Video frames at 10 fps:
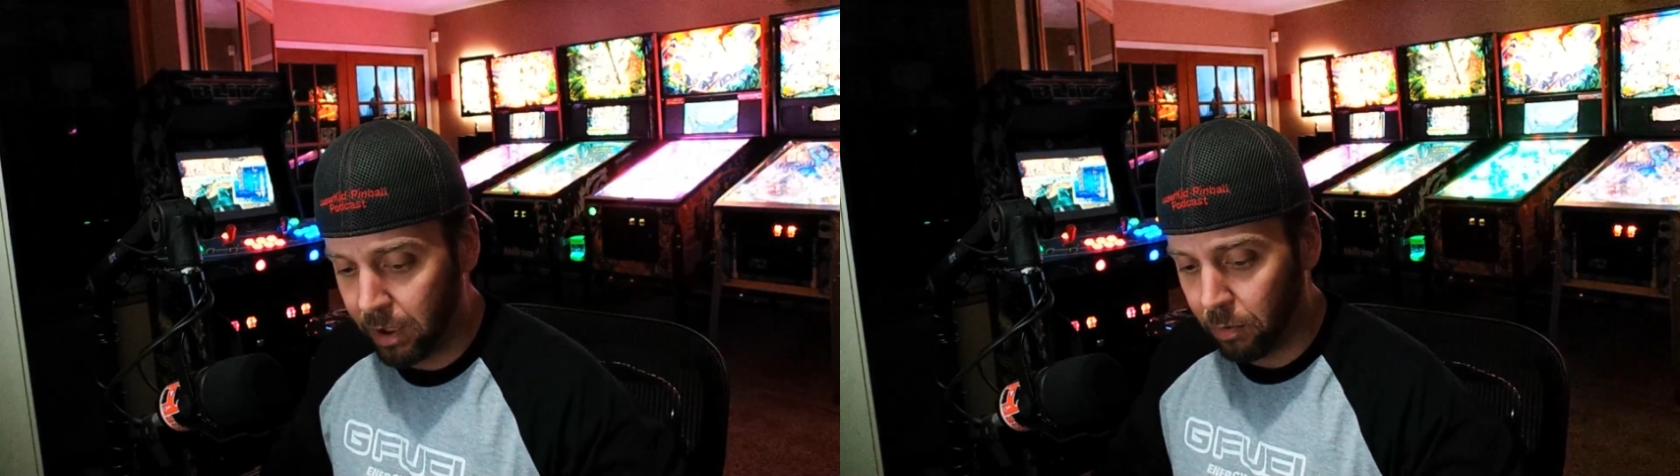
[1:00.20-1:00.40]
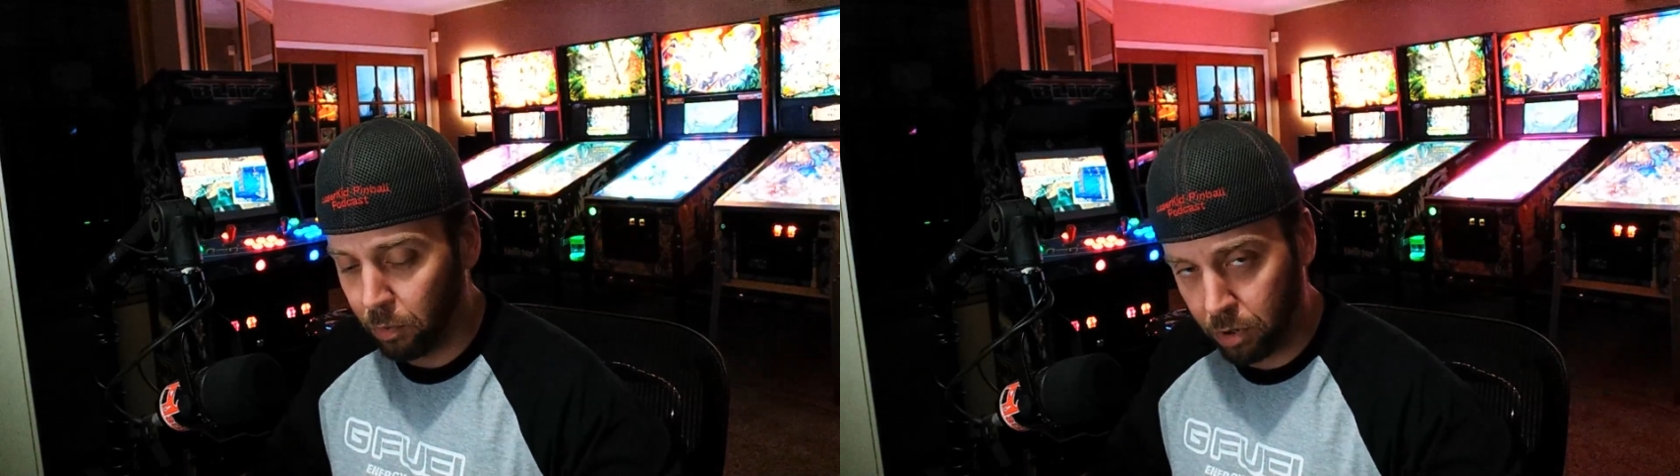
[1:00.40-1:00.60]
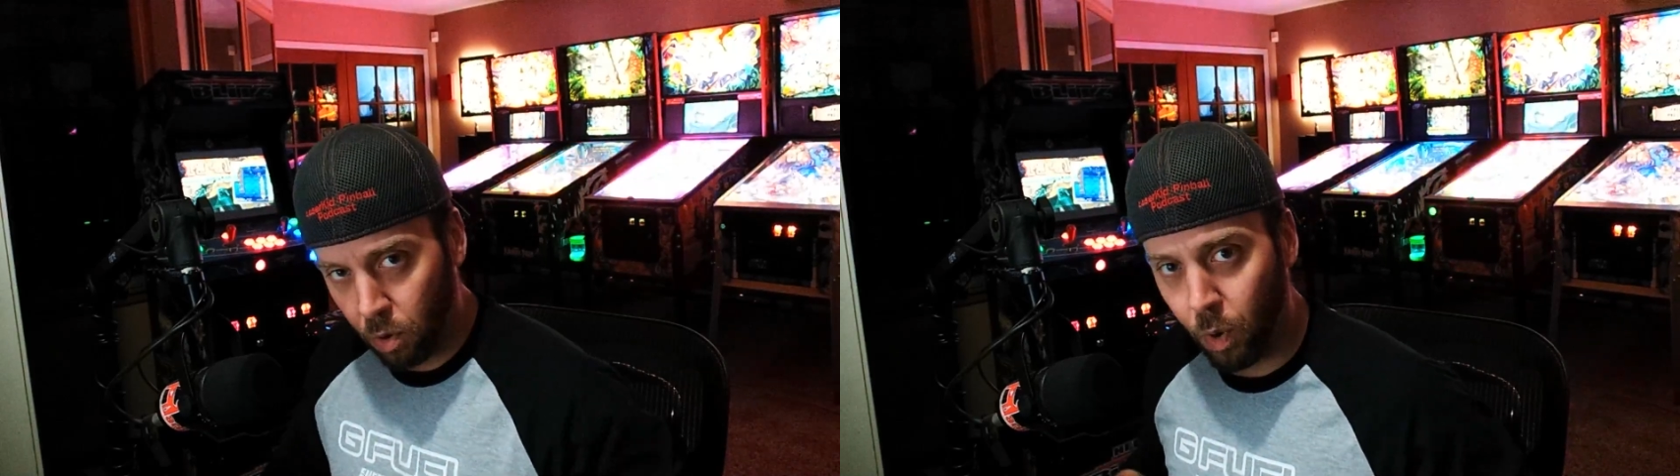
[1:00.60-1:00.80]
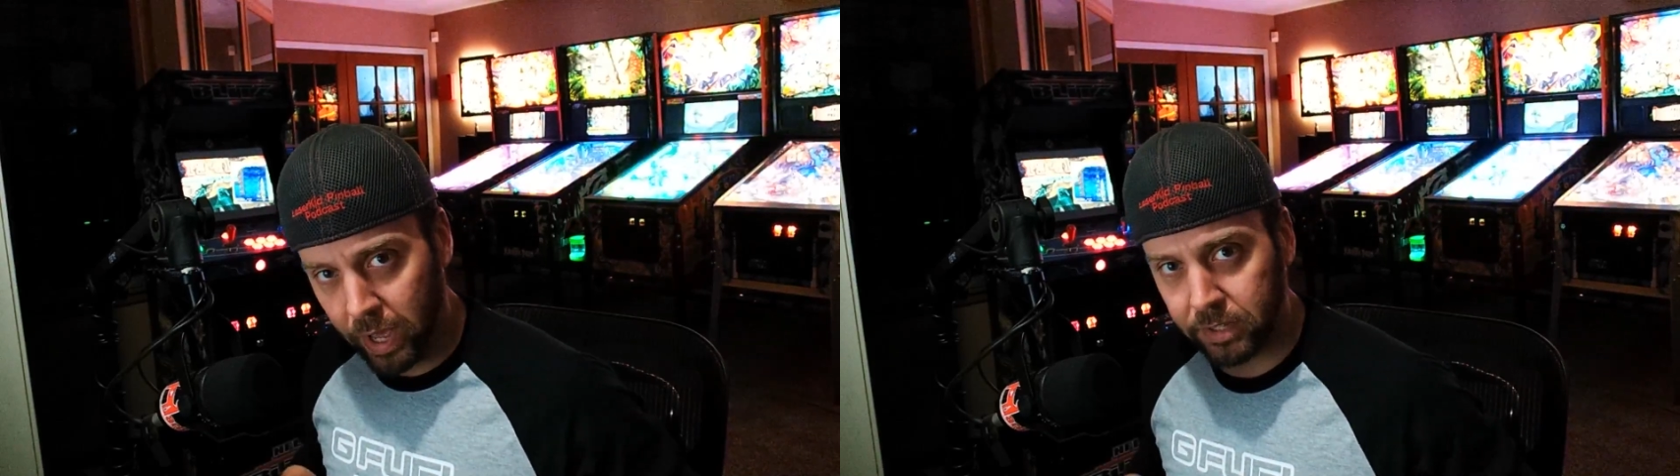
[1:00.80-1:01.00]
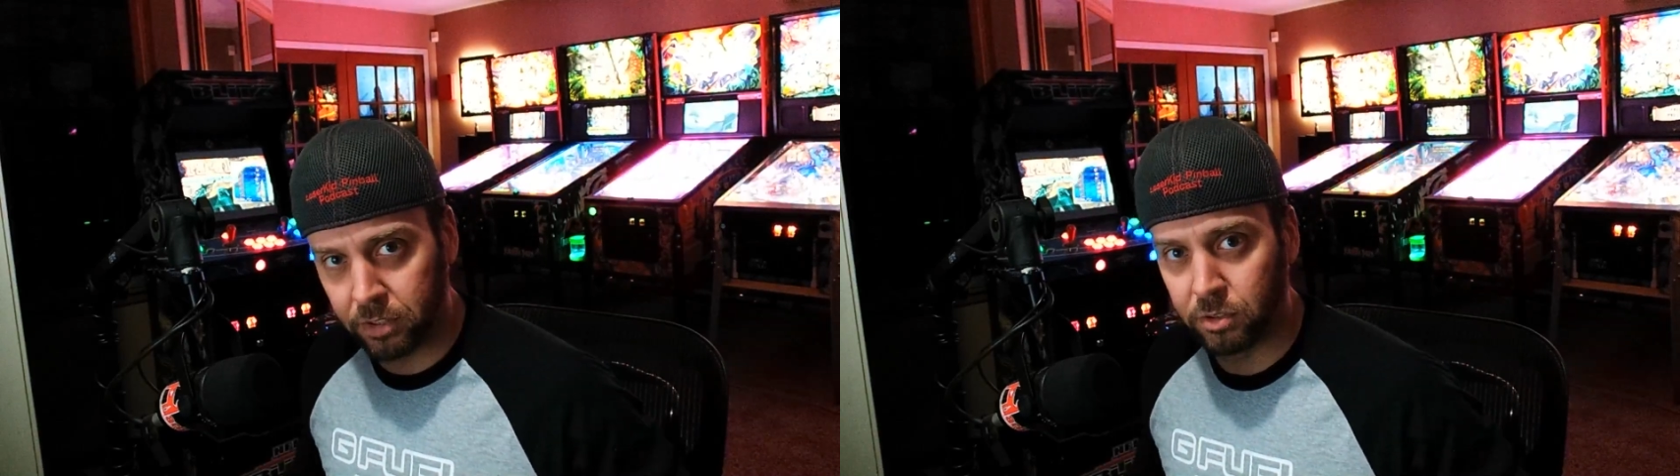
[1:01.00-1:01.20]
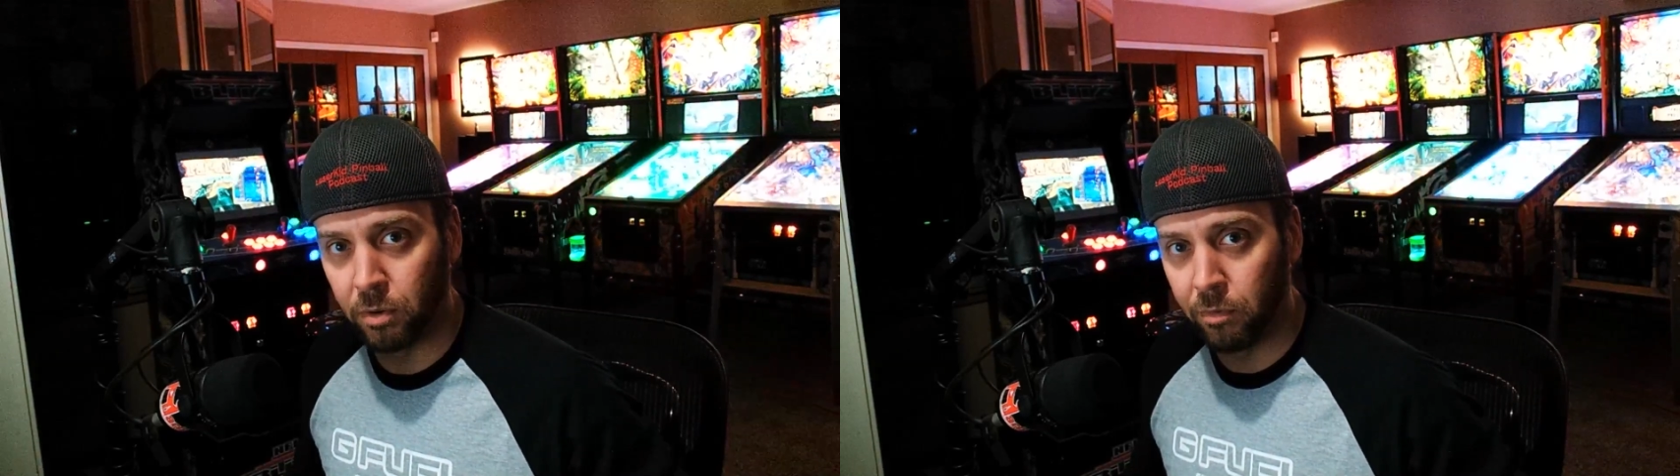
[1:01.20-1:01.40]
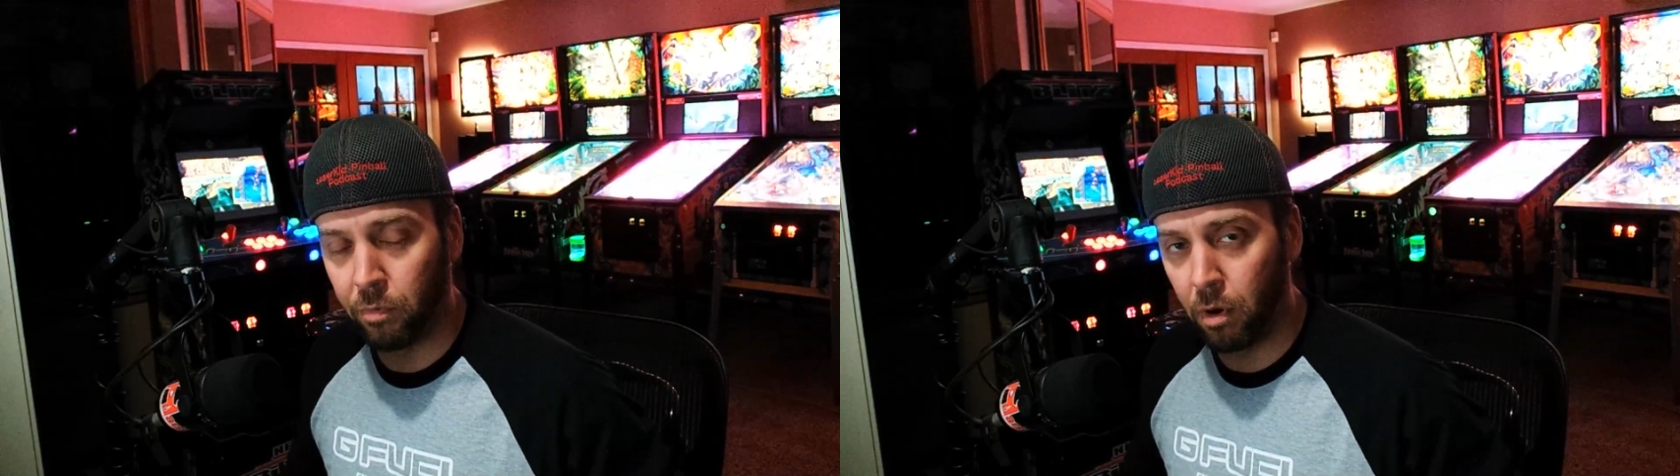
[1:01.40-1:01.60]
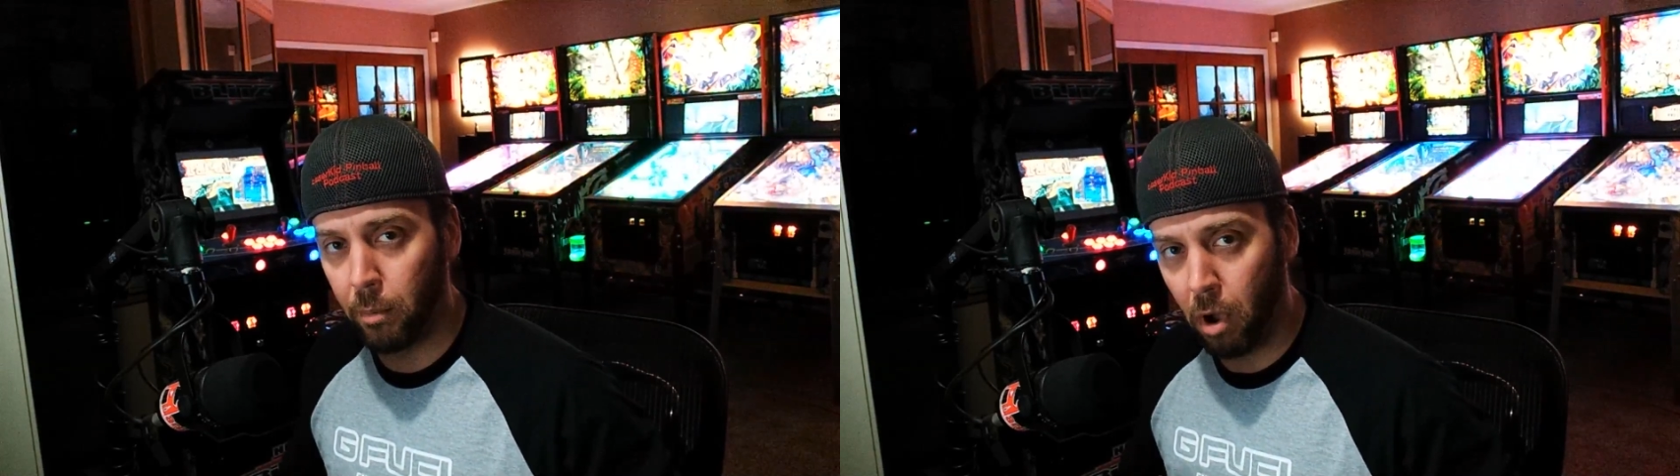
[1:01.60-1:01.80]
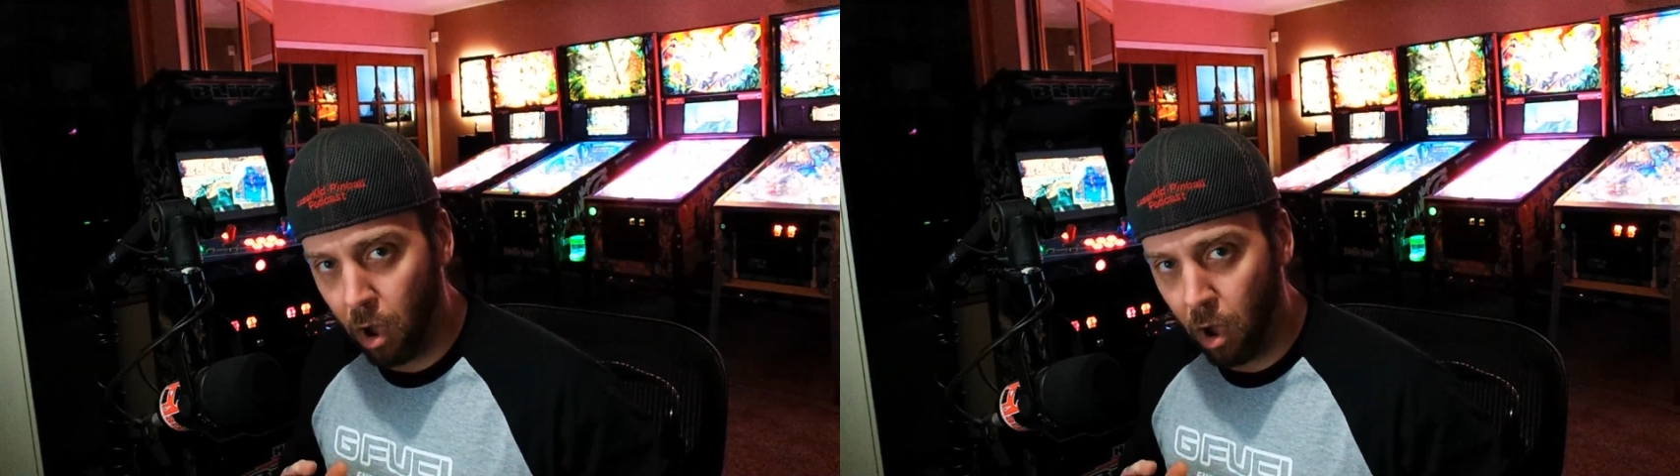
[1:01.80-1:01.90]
requests from